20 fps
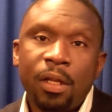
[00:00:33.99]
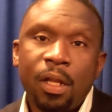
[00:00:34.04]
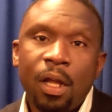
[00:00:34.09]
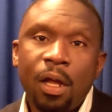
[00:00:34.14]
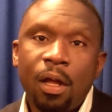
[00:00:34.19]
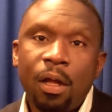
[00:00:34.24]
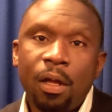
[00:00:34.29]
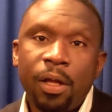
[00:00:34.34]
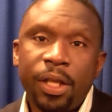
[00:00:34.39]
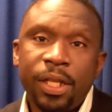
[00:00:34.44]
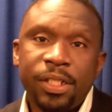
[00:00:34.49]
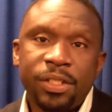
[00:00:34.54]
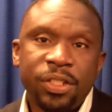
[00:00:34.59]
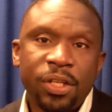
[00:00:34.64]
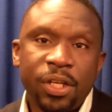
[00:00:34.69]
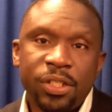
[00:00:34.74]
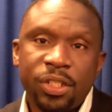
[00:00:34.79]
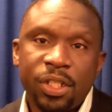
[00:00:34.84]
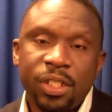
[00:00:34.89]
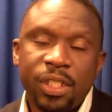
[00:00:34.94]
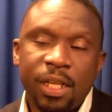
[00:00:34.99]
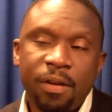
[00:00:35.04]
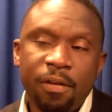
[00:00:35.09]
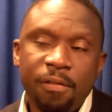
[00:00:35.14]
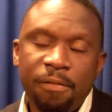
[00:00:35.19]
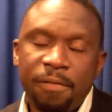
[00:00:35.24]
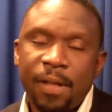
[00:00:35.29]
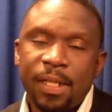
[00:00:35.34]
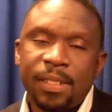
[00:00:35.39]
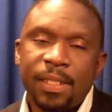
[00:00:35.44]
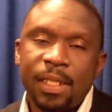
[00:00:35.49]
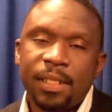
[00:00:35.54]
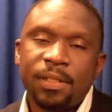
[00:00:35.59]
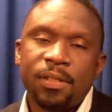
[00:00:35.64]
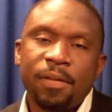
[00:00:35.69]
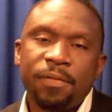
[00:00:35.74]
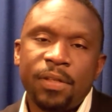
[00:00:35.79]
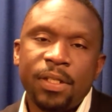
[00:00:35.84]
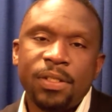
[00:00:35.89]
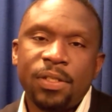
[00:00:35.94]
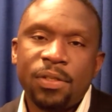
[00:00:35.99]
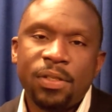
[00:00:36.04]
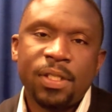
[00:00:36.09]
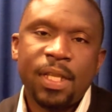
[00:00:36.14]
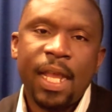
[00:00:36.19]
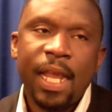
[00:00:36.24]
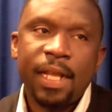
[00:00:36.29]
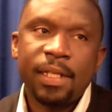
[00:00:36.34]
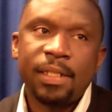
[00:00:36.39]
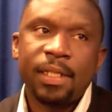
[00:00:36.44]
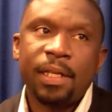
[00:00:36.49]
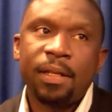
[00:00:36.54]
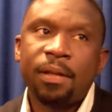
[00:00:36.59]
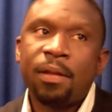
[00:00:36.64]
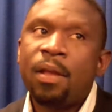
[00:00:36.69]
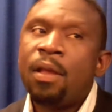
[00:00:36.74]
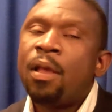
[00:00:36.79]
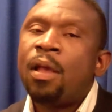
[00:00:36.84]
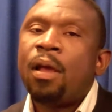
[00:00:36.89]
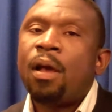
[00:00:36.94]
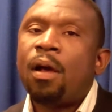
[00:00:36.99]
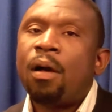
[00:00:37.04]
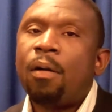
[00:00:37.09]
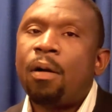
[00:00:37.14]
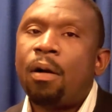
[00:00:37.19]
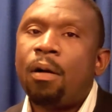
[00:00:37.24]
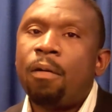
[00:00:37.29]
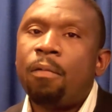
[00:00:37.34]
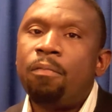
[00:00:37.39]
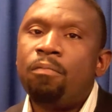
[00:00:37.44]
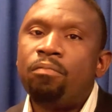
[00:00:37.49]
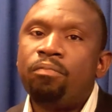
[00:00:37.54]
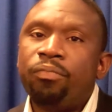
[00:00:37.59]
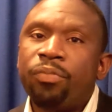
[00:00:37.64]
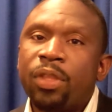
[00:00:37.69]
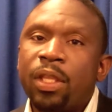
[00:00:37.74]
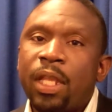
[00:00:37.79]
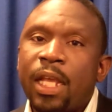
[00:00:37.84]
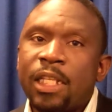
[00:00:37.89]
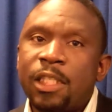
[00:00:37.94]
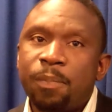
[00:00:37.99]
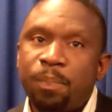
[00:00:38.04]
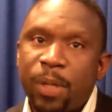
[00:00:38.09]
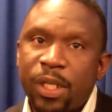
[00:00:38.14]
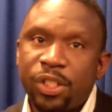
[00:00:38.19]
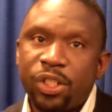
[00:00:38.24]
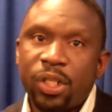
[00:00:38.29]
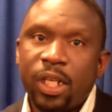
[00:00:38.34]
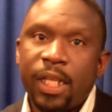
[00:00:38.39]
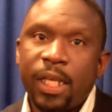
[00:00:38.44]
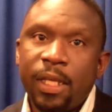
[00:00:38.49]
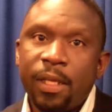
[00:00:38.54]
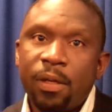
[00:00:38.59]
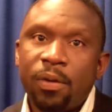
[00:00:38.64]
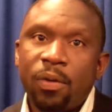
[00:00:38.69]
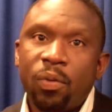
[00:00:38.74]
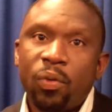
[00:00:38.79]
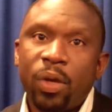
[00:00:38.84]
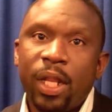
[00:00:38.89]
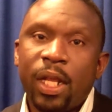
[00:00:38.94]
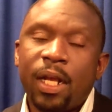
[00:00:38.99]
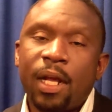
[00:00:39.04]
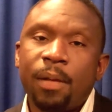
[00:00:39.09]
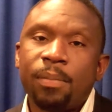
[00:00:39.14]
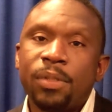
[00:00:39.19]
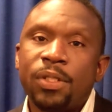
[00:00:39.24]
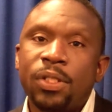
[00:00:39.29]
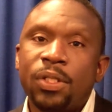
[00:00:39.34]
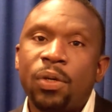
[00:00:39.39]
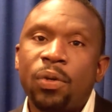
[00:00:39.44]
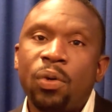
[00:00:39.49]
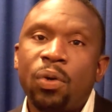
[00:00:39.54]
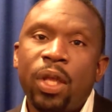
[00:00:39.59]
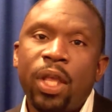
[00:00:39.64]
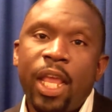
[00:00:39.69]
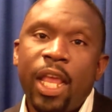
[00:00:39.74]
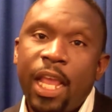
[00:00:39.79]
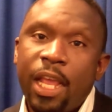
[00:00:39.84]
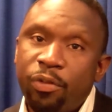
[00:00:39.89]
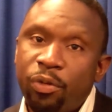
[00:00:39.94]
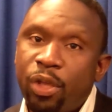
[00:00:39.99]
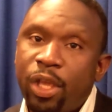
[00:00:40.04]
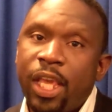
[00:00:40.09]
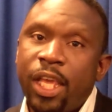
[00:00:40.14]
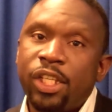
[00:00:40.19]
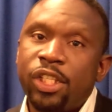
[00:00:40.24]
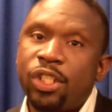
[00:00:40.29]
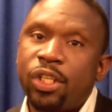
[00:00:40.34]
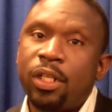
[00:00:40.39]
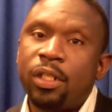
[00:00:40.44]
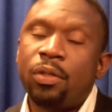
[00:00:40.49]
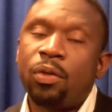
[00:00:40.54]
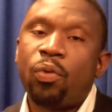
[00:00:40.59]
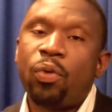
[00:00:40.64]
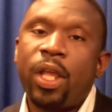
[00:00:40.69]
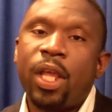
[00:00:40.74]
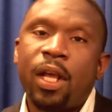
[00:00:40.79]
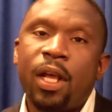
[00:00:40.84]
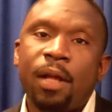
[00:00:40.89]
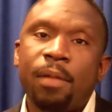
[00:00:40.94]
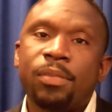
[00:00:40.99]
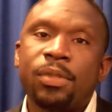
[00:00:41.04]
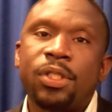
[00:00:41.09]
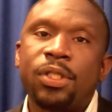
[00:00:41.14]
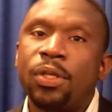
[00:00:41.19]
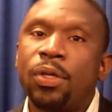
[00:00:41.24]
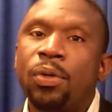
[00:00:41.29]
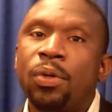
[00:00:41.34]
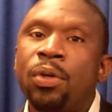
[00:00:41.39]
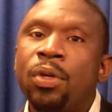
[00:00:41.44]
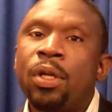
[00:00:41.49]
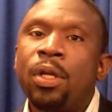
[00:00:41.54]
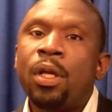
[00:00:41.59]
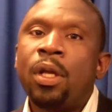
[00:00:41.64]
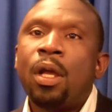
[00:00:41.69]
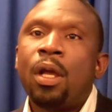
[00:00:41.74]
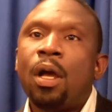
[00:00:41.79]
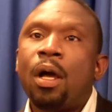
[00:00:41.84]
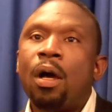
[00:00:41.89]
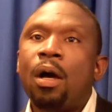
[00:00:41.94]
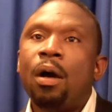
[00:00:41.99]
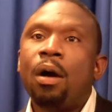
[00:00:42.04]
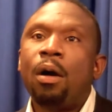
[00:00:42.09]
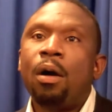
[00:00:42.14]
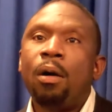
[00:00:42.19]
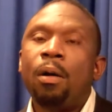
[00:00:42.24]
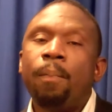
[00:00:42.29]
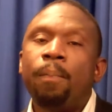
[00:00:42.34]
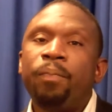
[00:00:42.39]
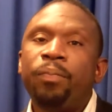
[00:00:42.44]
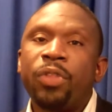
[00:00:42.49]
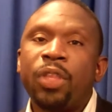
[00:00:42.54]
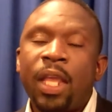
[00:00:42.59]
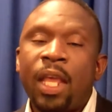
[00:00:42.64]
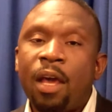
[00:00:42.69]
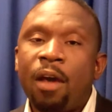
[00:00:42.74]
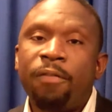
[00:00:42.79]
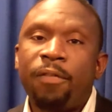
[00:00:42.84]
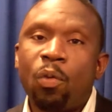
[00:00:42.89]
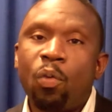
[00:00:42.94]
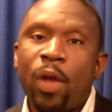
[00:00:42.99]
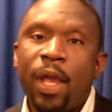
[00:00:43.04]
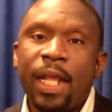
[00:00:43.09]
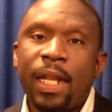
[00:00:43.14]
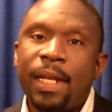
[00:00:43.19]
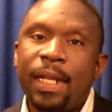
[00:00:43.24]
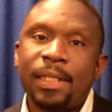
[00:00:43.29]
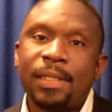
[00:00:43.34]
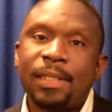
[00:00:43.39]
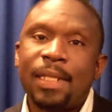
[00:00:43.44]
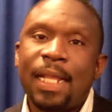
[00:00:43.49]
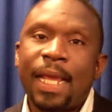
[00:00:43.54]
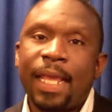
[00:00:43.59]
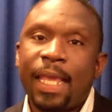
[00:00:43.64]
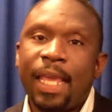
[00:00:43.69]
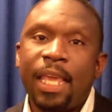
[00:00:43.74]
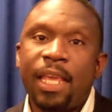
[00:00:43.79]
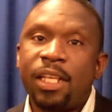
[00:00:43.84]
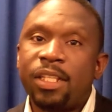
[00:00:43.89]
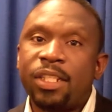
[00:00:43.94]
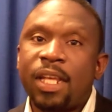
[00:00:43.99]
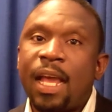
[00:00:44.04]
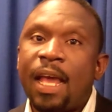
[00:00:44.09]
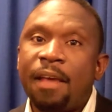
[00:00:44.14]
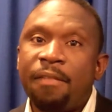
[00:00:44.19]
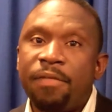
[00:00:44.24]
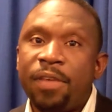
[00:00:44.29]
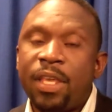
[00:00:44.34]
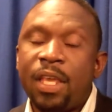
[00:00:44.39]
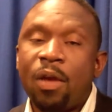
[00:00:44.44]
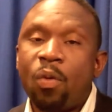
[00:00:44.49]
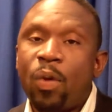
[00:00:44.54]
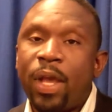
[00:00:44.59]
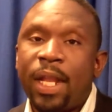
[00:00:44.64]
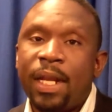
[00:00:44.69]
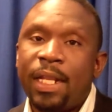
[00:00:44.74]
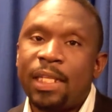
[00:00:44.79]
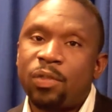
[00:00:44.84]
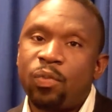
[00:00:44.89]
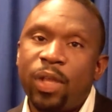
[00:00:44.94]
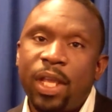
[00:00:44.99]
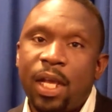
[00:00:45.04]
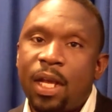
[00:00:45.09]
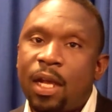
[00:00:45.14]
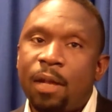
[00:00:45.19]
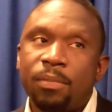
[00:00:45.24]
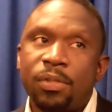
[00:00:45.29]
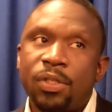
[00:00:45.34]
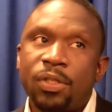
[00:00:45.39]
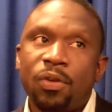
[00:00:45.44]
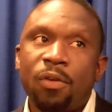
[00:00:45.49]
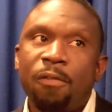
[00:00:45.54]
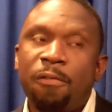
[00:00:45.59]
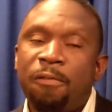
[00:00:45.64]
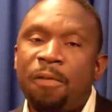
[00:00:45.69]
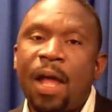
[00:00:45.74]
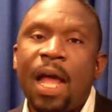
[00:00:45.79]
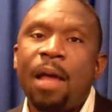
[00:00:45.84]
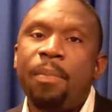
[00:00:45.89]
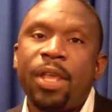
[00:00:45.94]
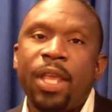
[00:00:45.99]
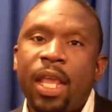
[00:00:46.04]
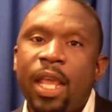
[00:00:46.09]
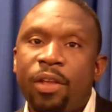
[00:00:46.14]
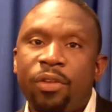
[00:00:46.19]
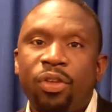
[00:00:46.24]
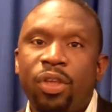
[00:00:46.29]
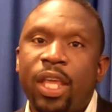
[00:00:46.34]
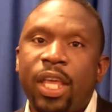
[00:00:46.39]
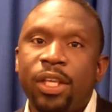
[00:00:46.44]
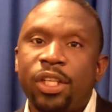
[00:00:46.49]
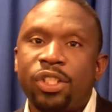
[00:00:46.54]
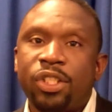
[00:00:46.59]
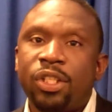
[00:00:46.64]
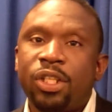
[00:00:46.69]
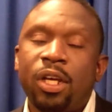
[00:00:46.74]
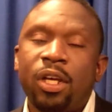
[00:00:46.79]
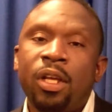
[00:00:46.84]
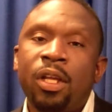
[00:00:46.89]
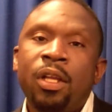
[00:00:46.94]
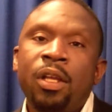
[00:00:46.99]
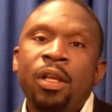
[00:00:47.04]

It touches every facet of the society, especially when it comes to education, when it comes to health awareness like HIV awareness, when it comes to farming, educational